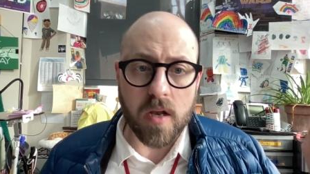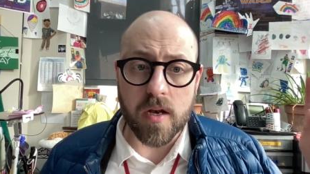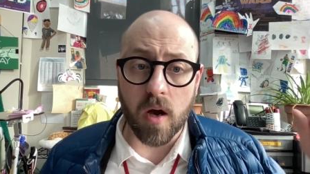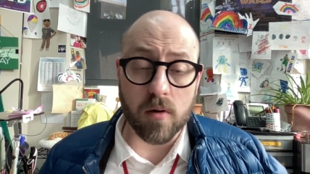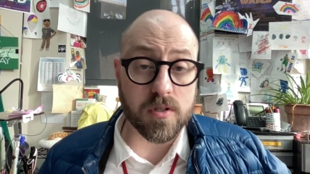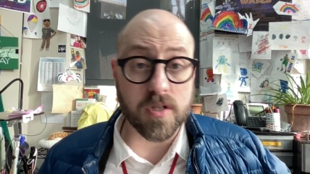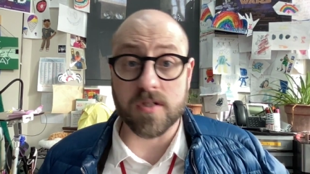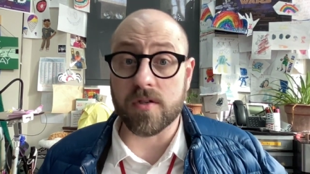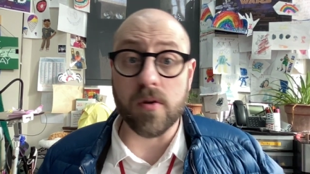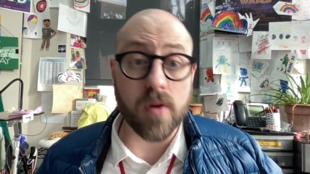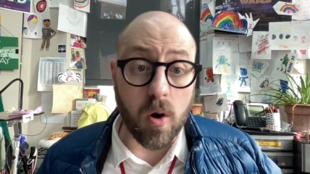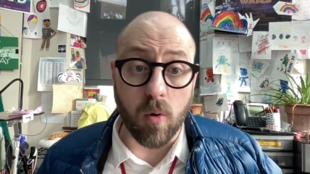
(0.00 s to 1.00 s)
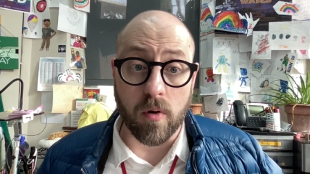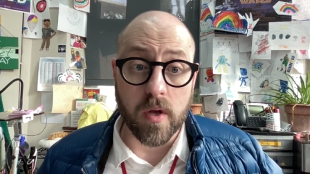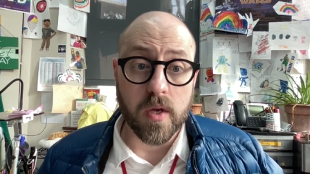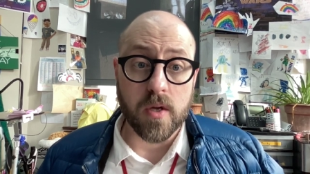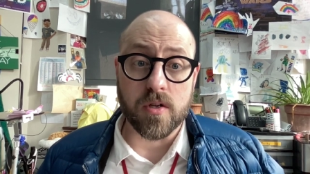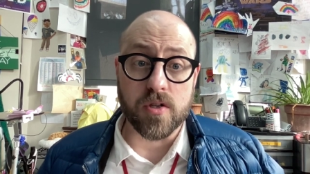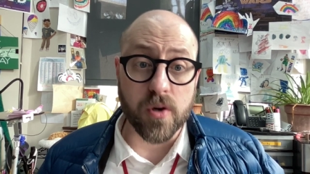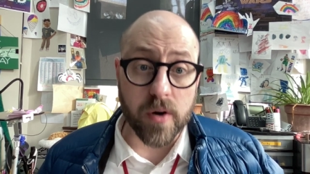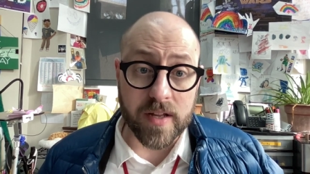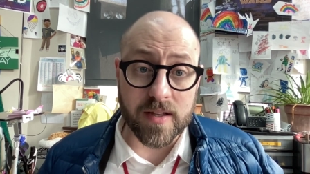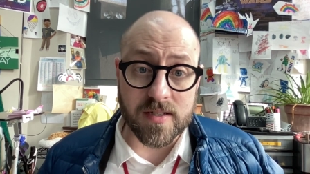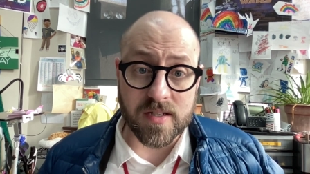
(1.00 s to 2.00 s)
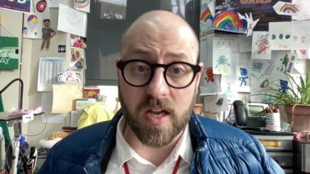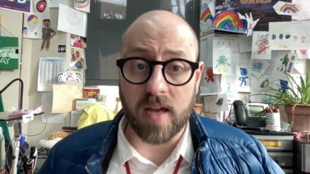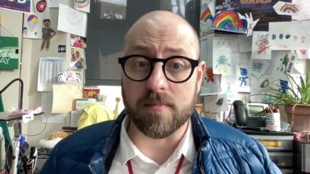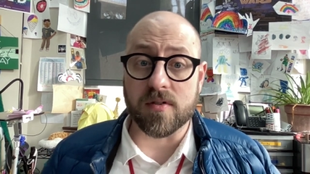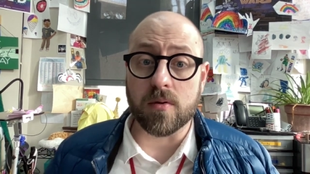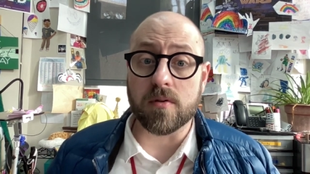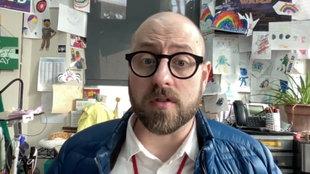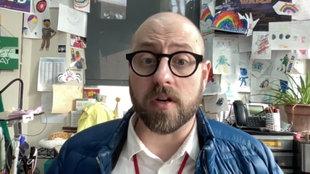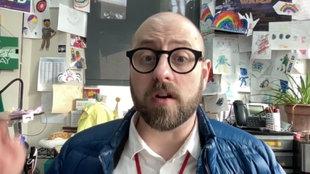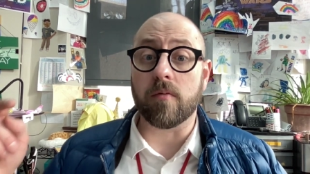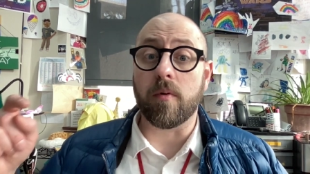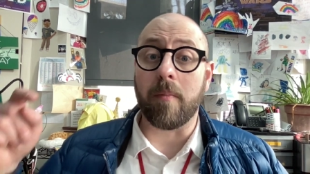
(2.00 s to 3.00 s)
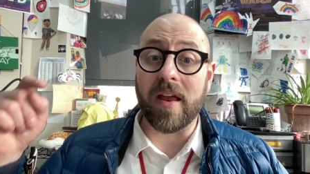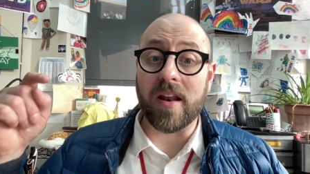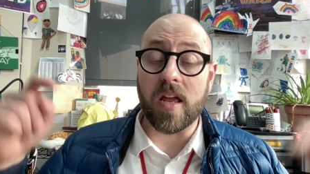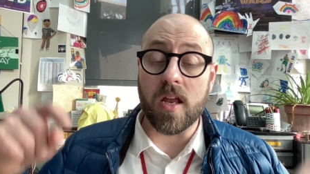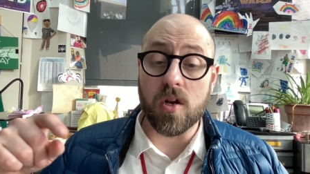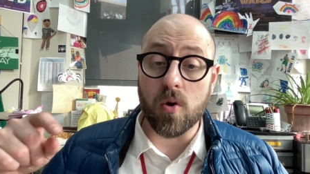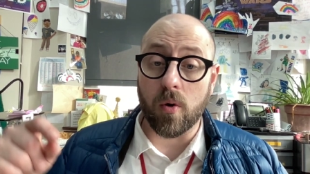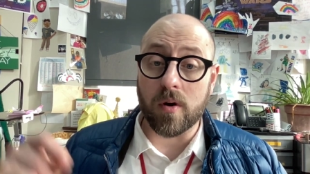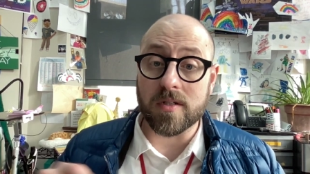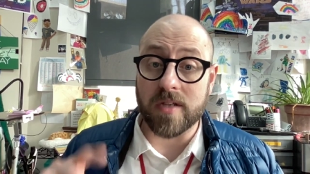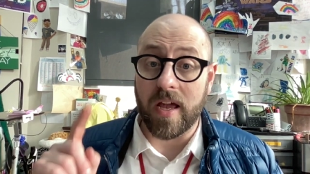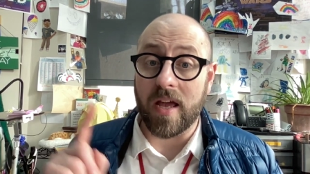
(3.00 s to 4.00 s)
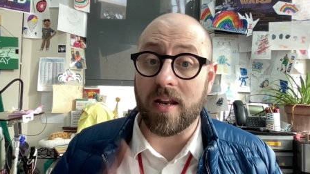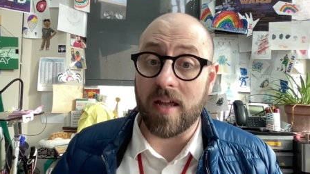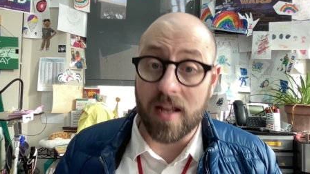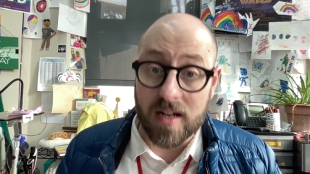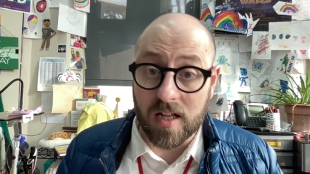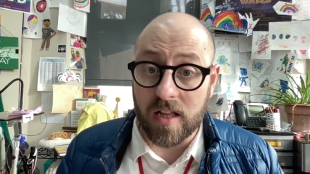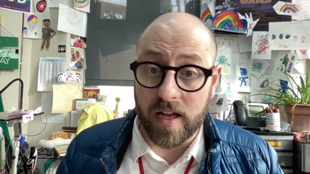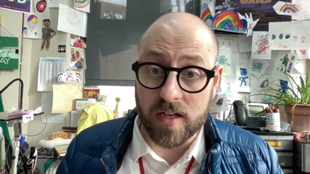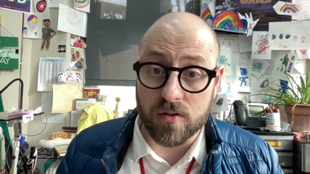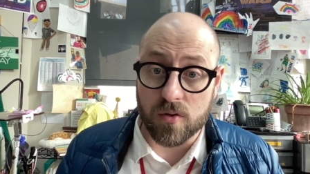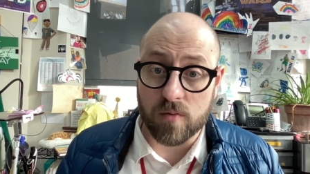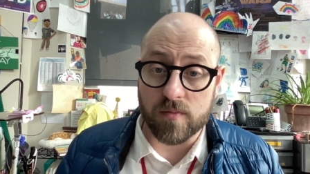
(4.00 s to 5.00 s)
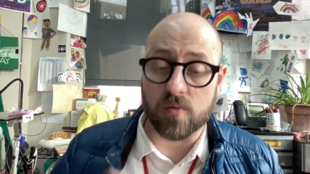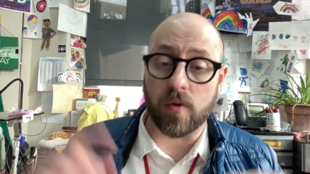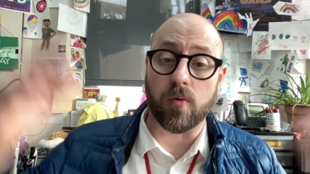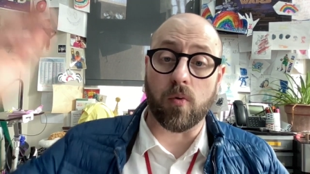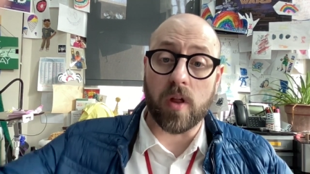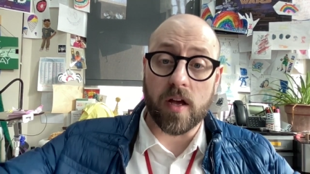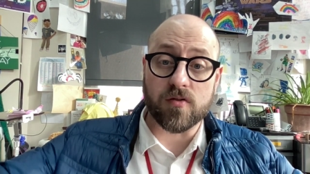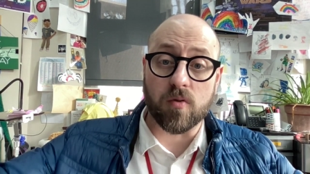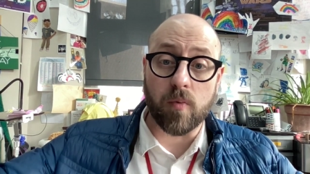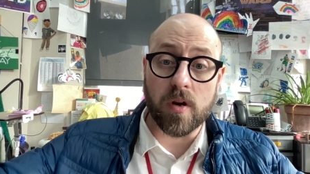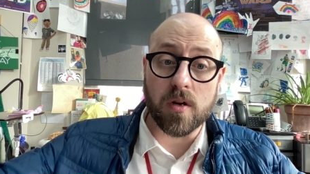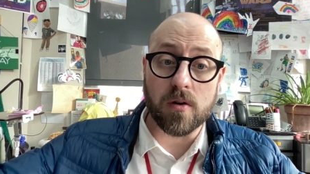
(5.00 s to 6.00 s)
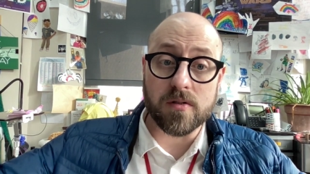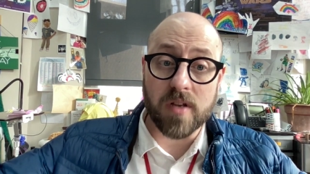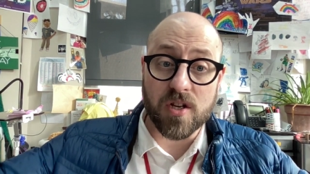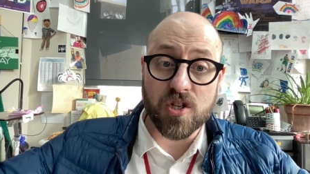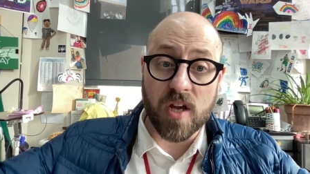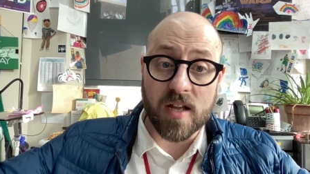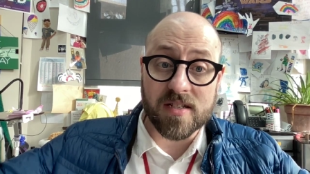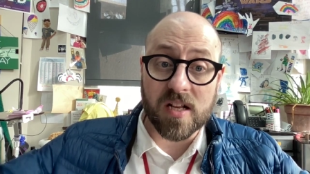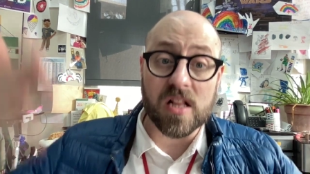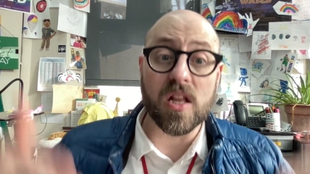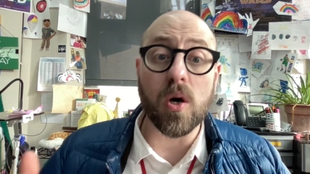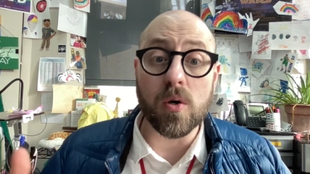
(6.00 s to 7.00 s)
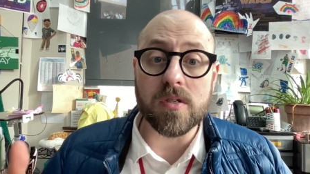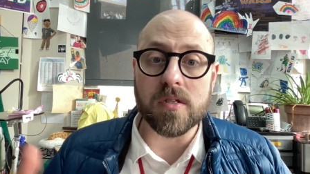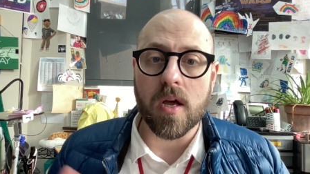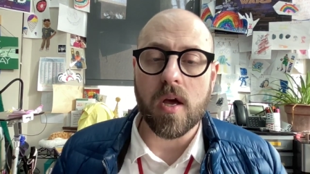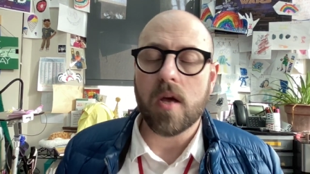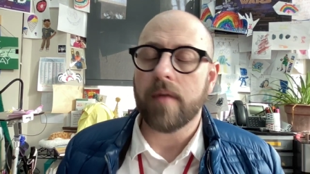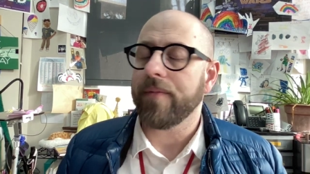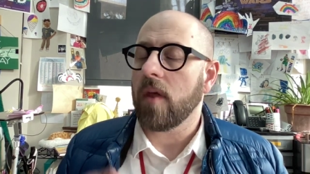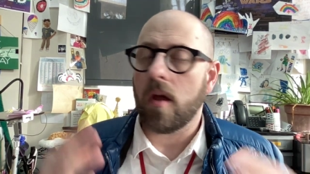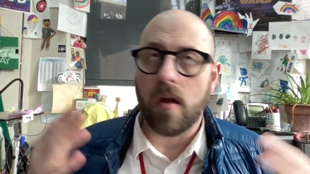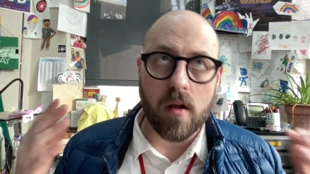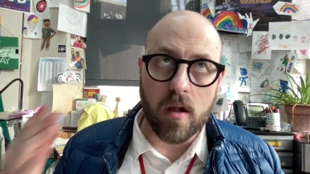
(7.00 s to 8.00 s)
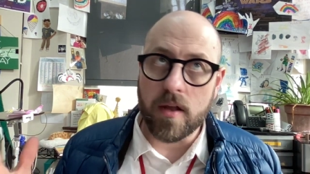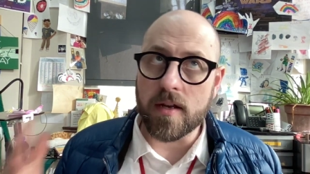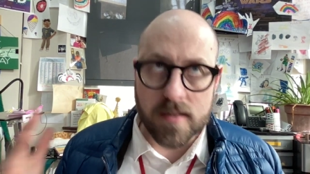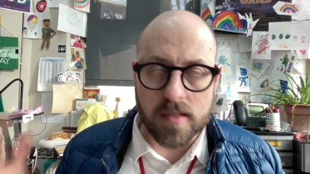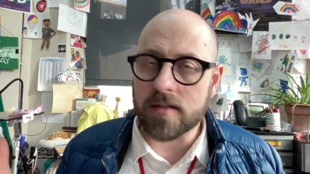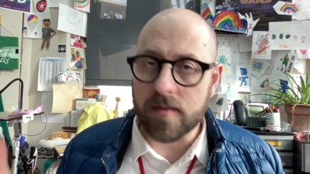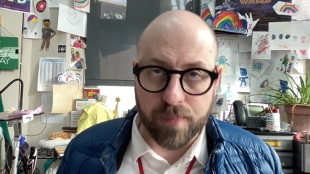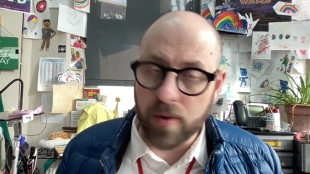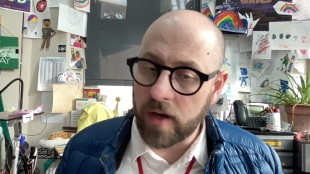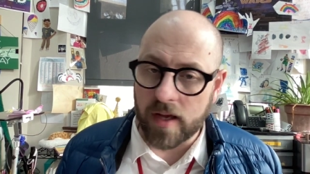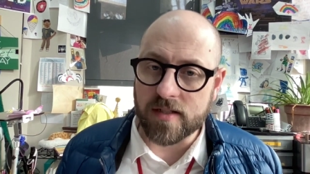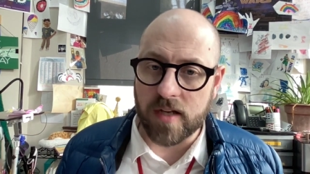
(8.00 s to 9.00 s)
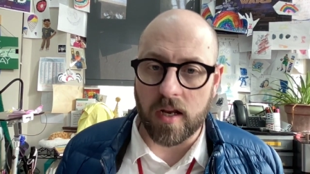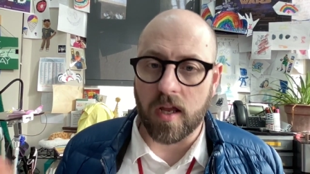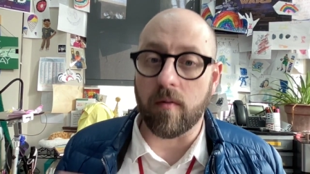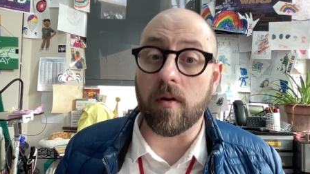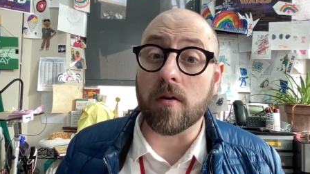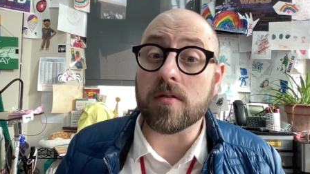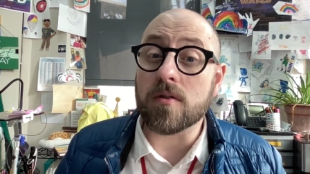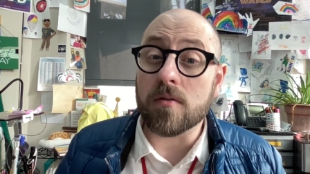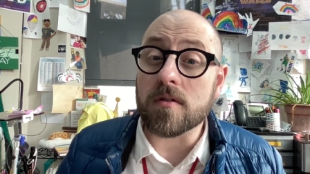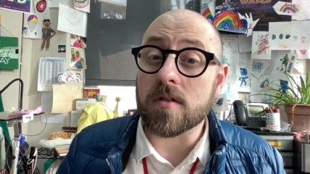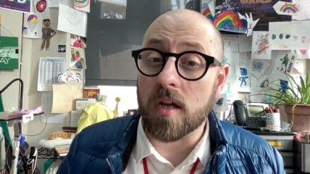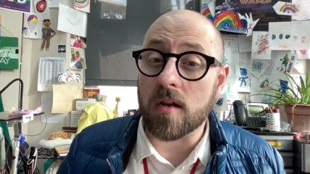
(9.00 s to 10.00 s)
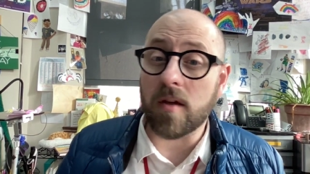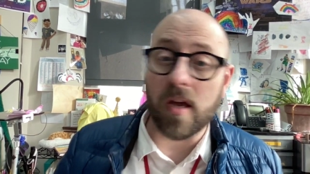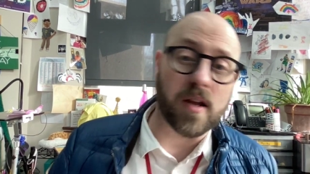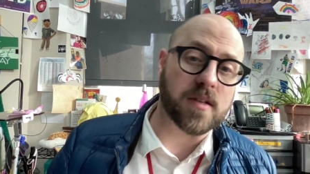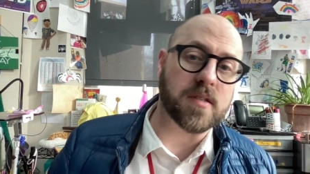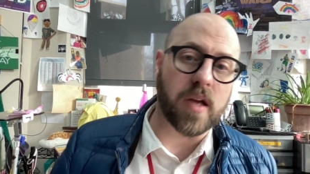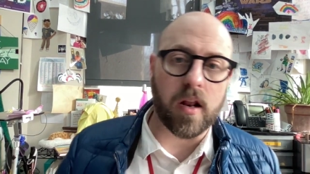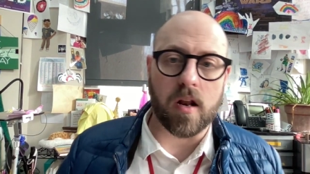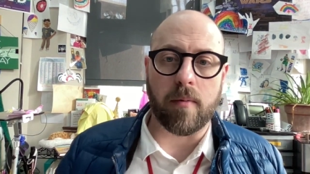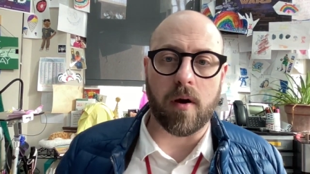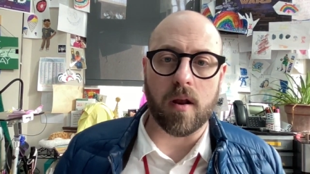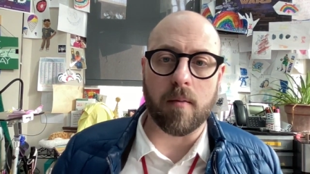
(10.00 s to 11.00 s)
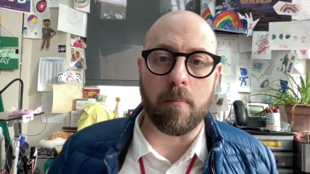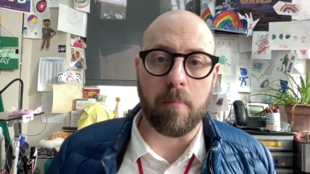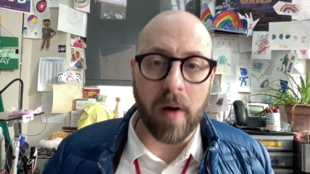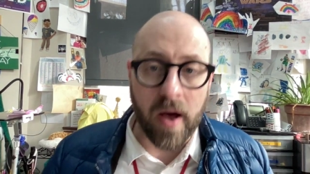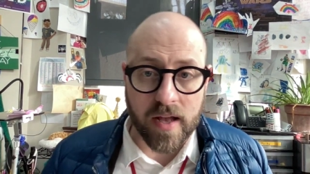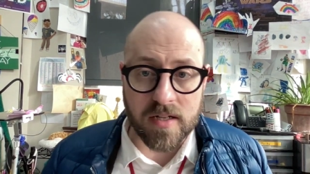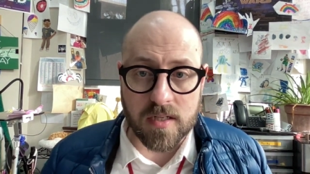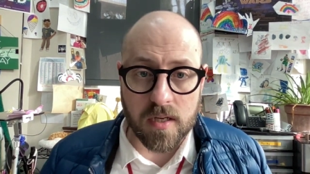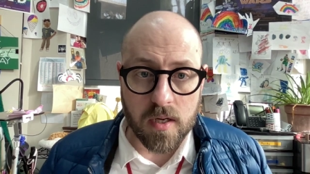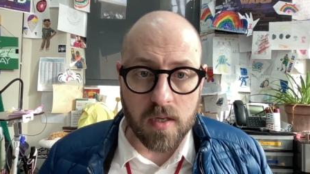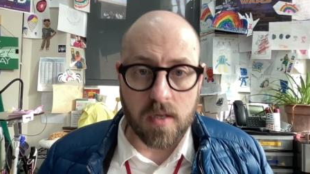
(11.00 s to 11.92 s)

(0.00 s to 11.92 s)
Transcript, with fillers: Now, just so you know, during this time, students are going to remain indoors and in classrooms with classroom windows and shades closed. This is pretty exciting. We know students can get excited about it, but